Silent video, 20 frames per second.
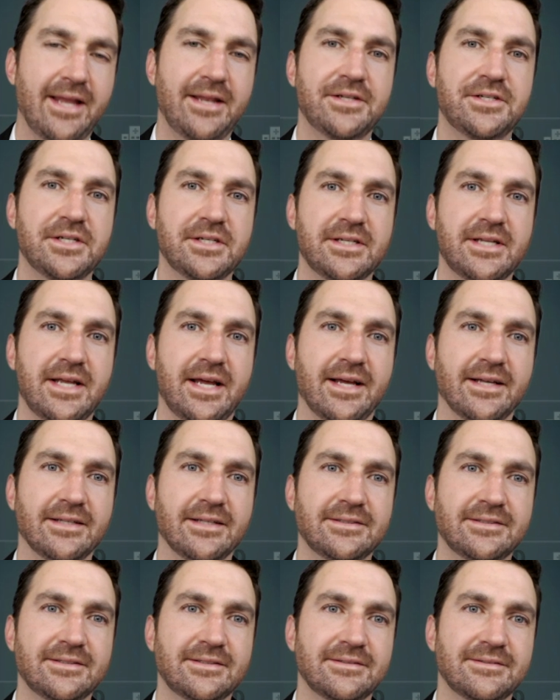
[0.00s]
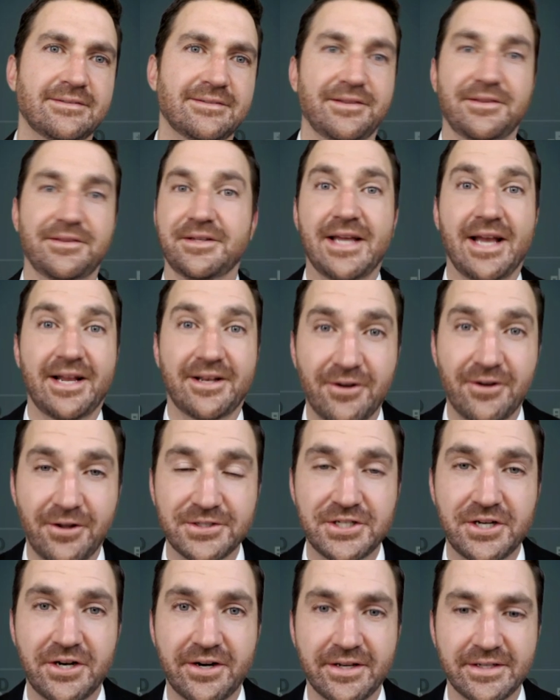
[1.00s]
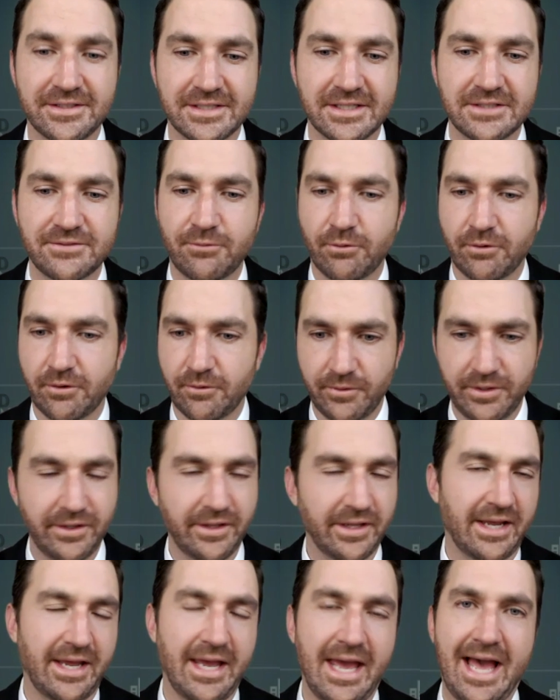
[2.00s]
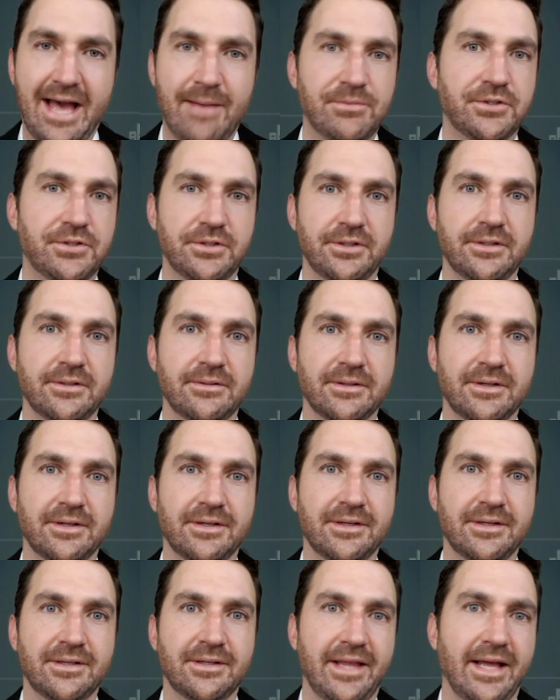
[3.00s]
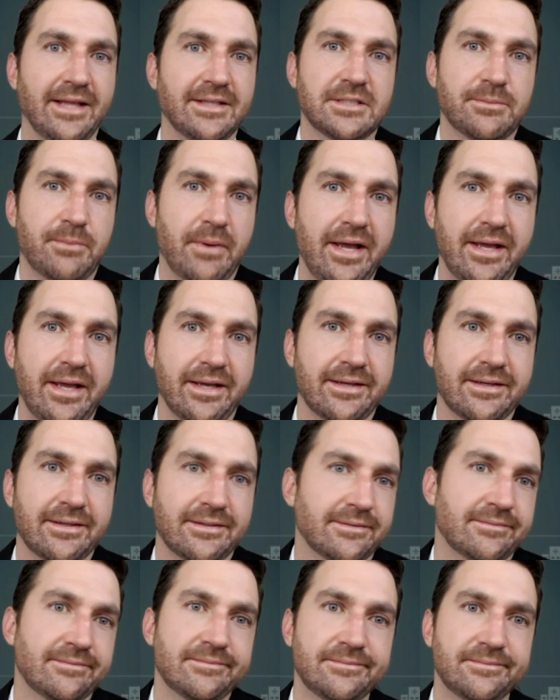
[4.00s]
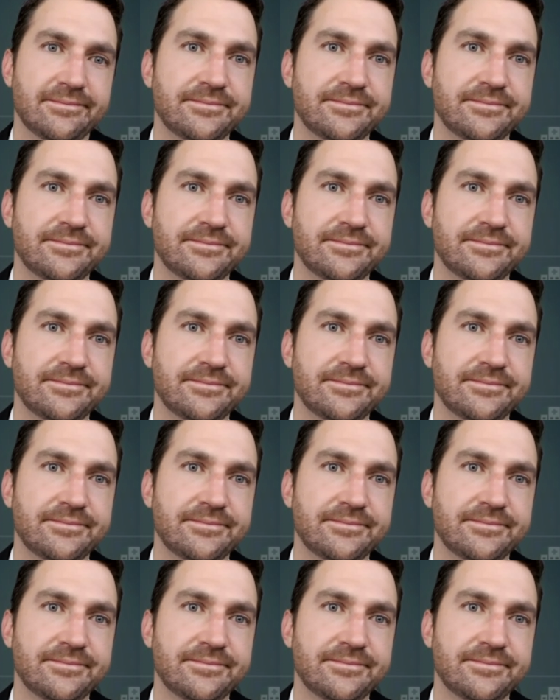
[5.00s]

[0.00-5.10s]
antigen tests that the technology already exists for really capture that spike.